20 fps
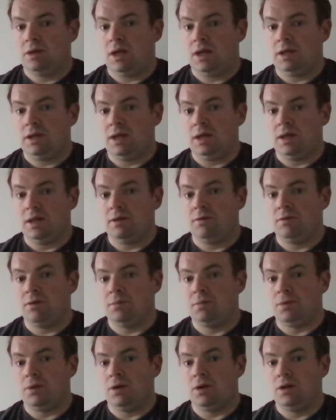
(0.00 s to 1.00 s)
In Gaelic
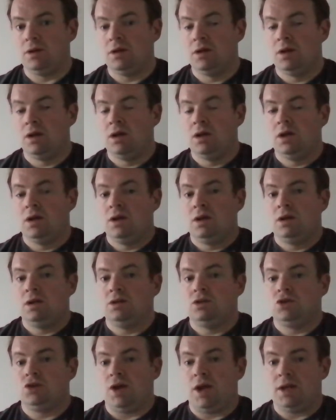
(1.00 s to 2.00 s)
football,
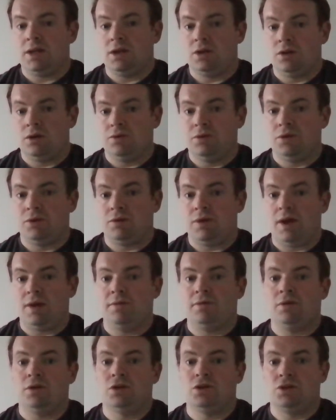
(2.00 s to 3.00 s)
striking it off your right
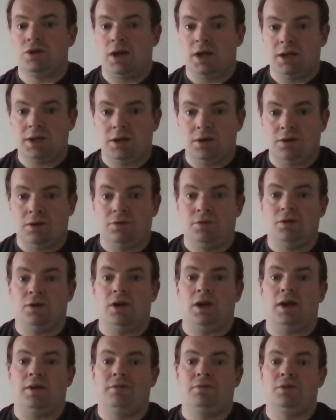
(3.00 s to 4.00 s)
foot, striking it off your
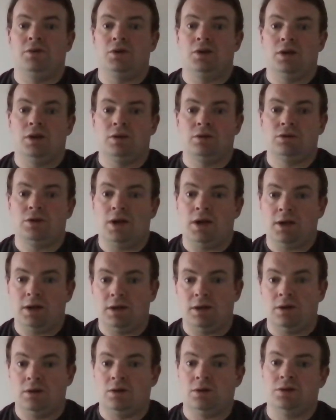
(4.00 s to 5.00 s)
left foot,
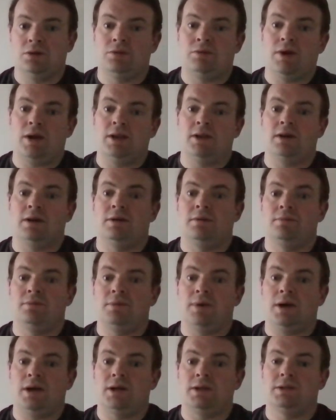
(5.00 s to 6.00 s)
striking it on your right hand
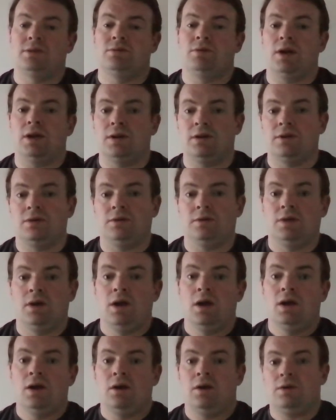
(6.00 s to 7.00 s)
pass, striking it on
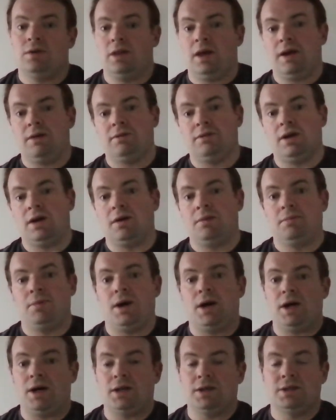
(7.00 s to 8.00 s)
left hand
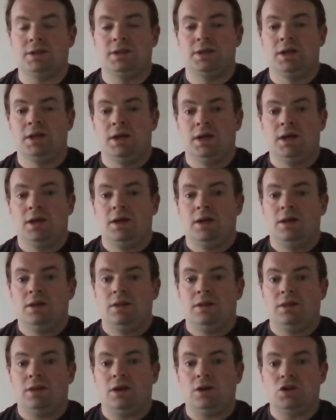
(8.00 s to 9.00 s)
pass,
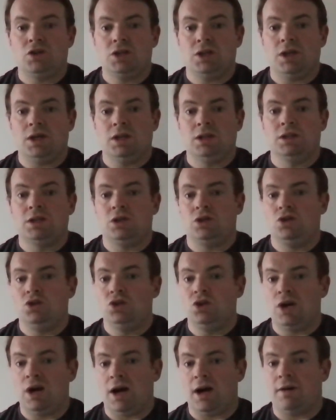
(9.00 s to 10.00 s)
they're skills that
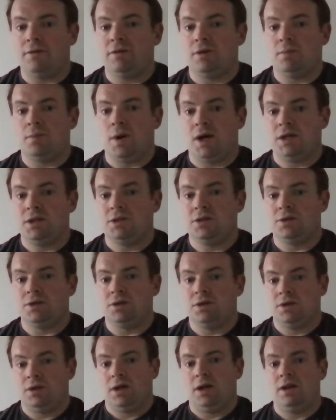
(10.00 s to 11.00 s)
you have to
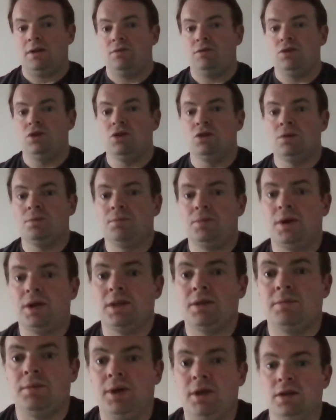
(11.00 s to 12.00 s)
master. And if you can
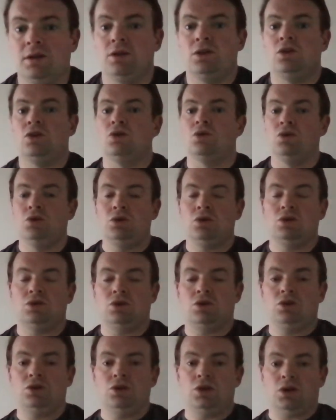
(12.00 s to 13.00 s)
bring them in,
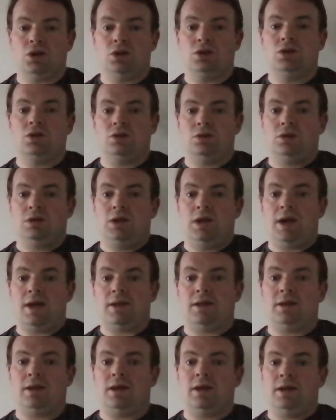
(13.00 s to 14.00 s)
do not
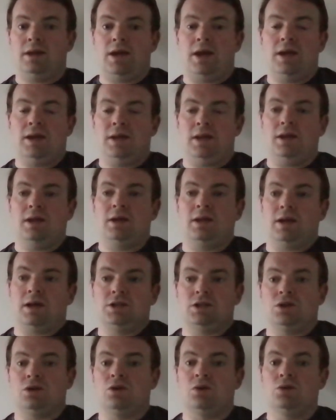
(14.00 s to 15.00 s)
get an idea
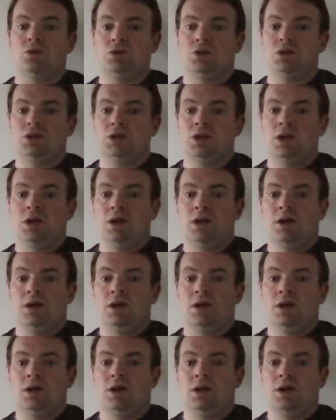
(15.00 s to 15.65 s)
as a coach